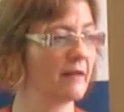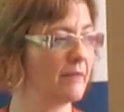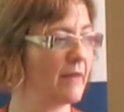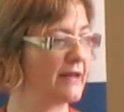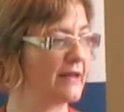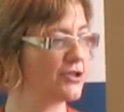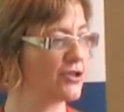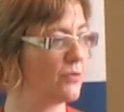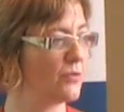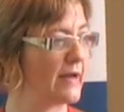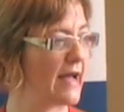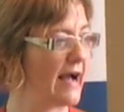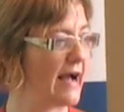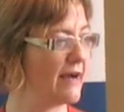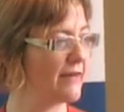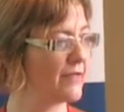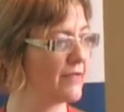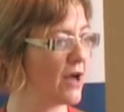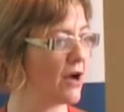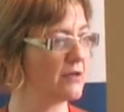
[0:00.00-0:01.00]
make sure we
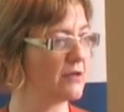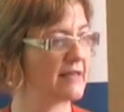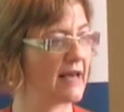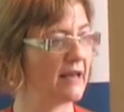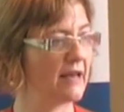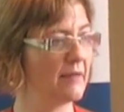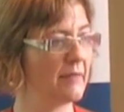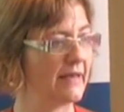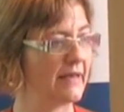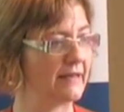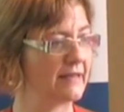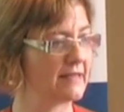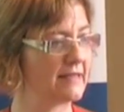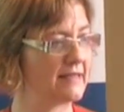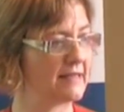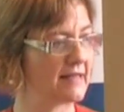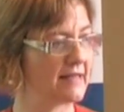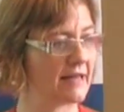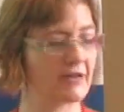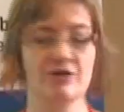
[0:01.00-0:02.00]
have the hotel
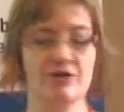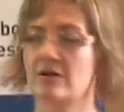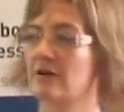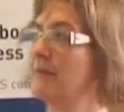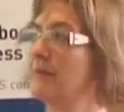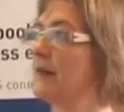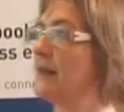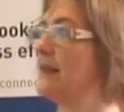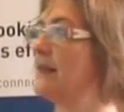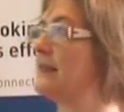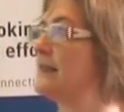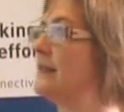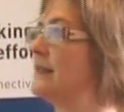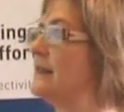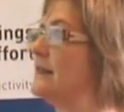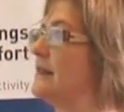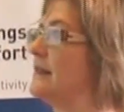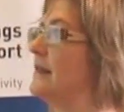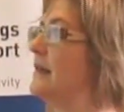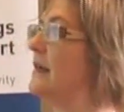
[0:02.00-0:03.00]
amenity section
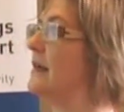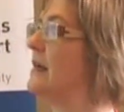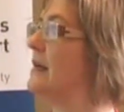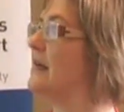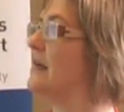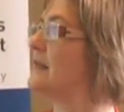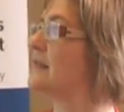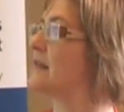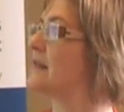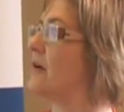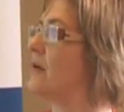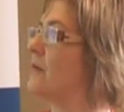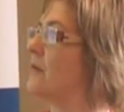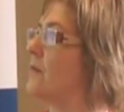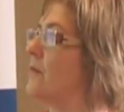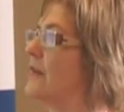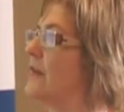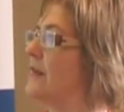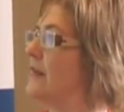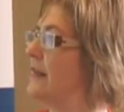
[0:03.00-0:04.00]
completed. So
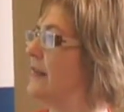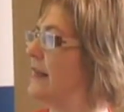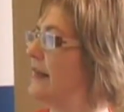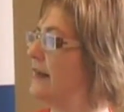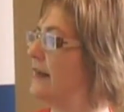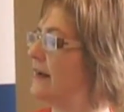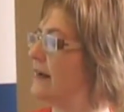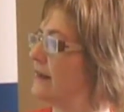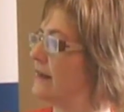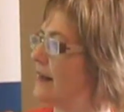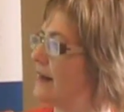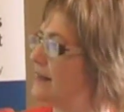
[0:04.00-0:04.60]
within here,